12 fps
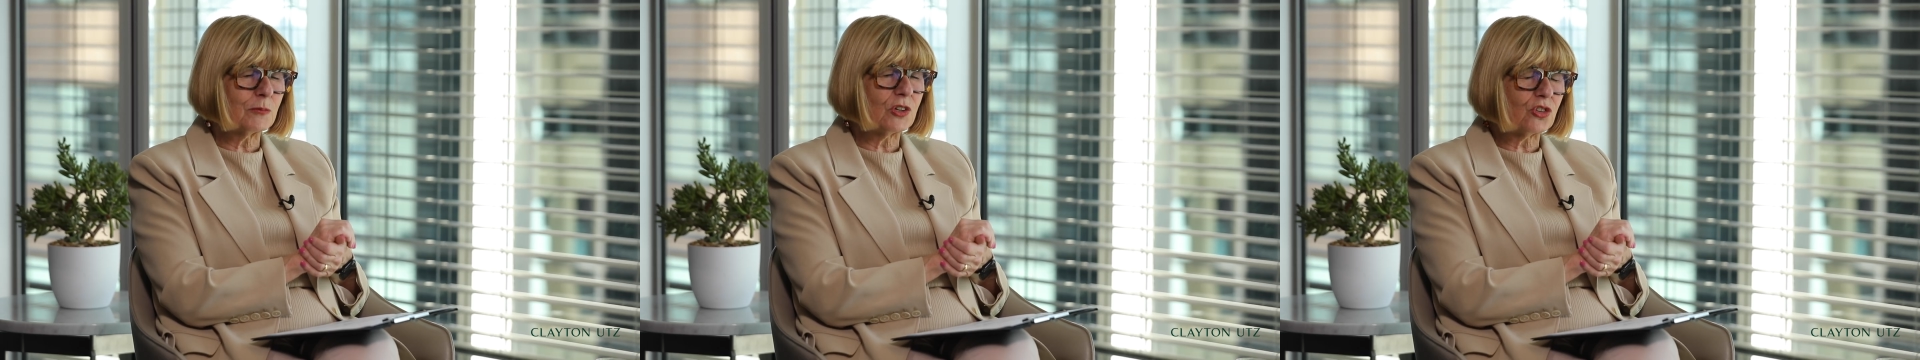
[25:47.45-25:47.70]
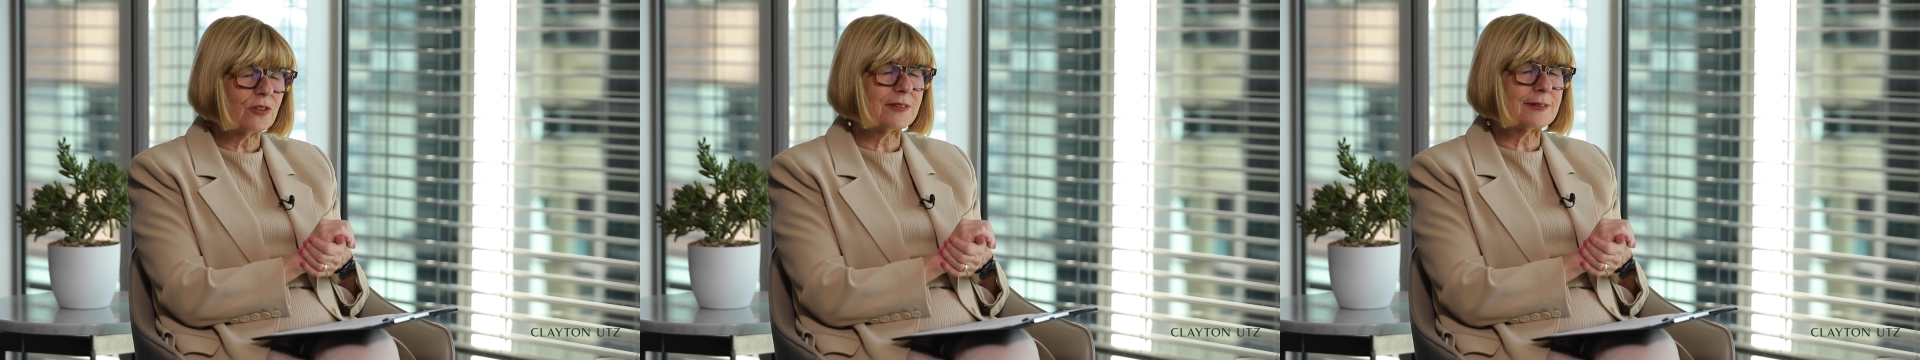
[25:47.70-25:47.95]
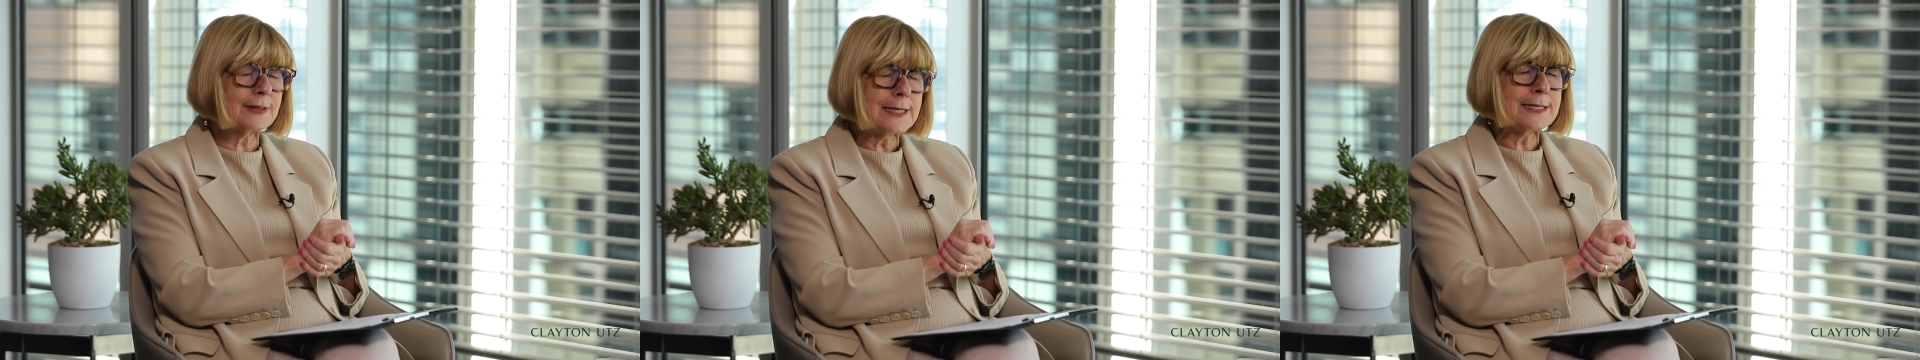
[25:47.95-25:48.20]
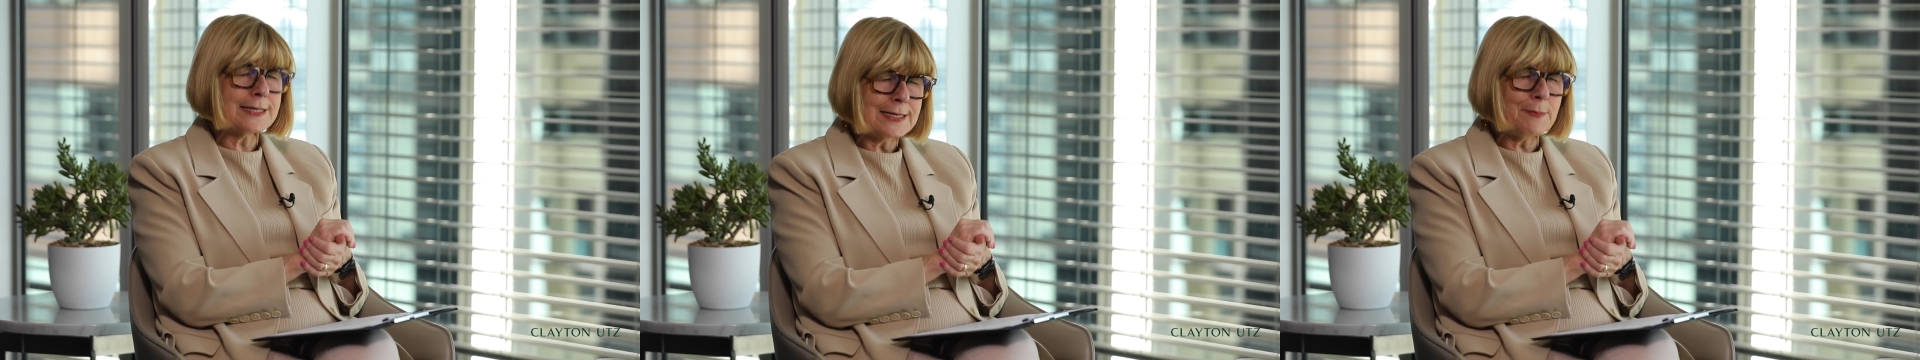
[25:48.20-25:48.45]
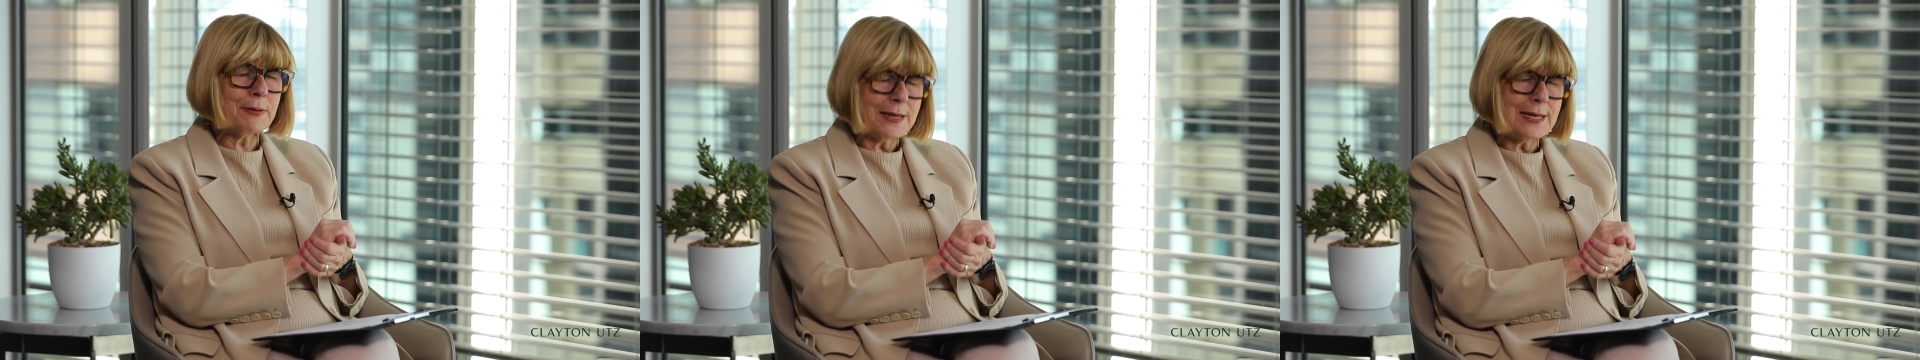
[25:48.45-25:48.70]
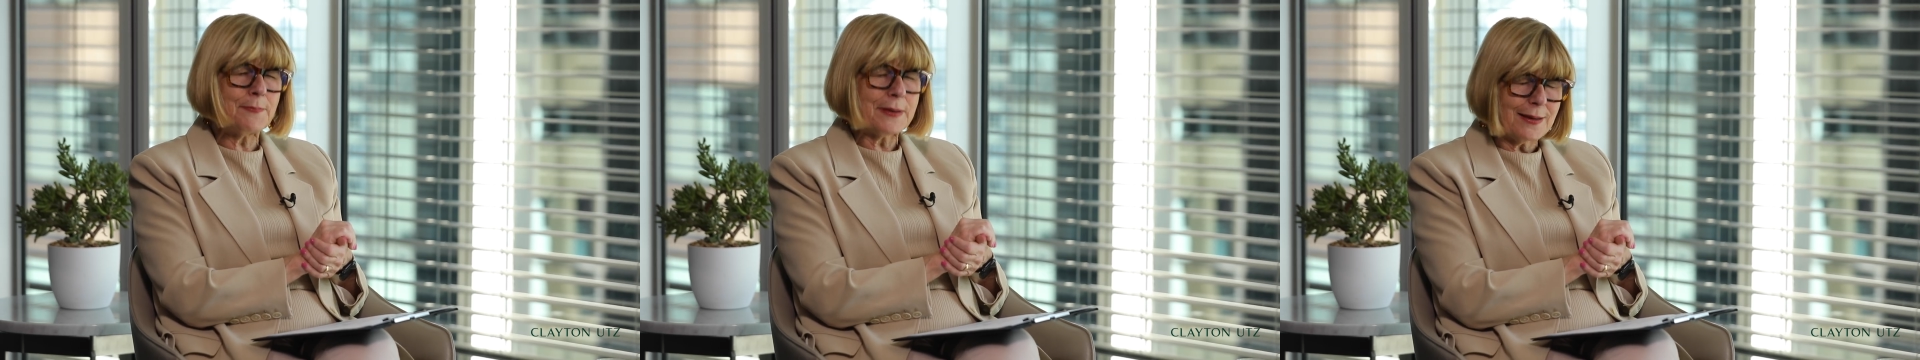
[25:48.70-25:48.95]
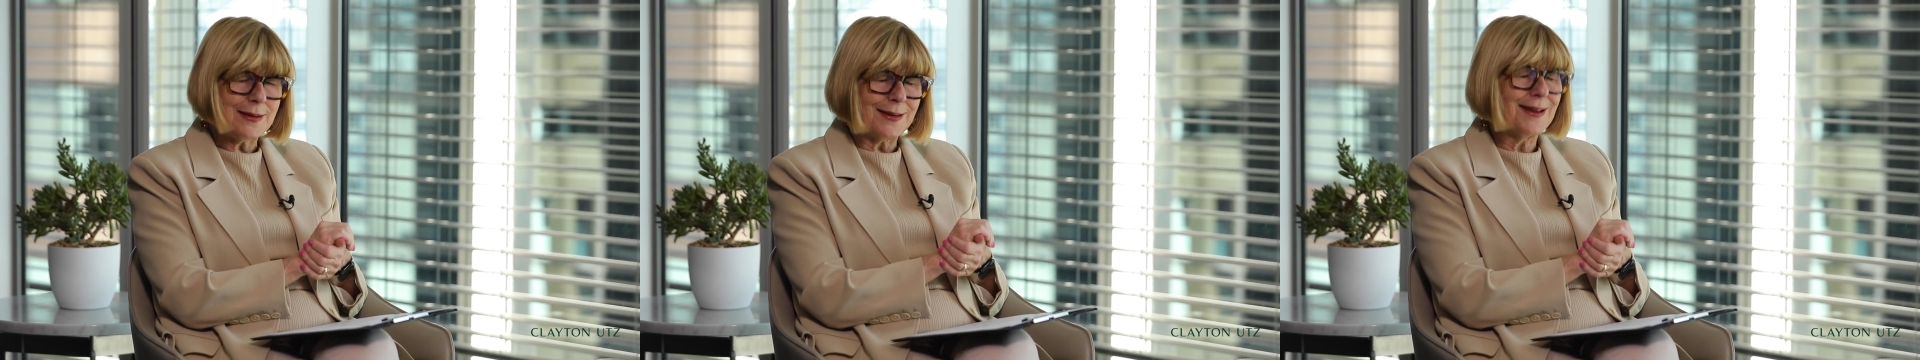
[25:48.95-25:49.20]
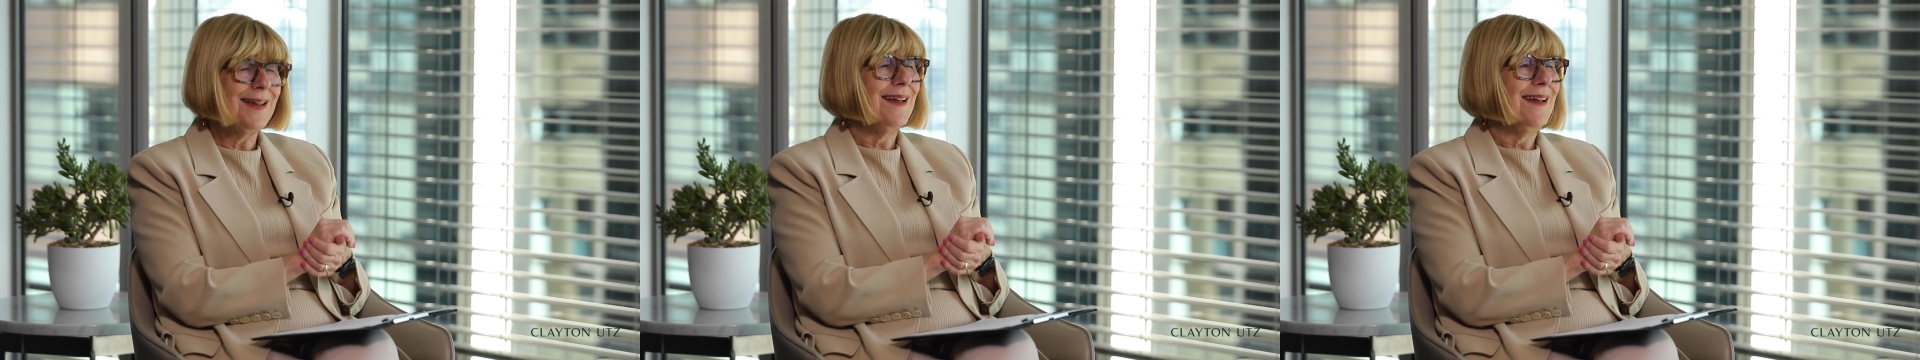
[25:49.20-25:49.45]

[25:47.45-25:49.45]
which is CDPP.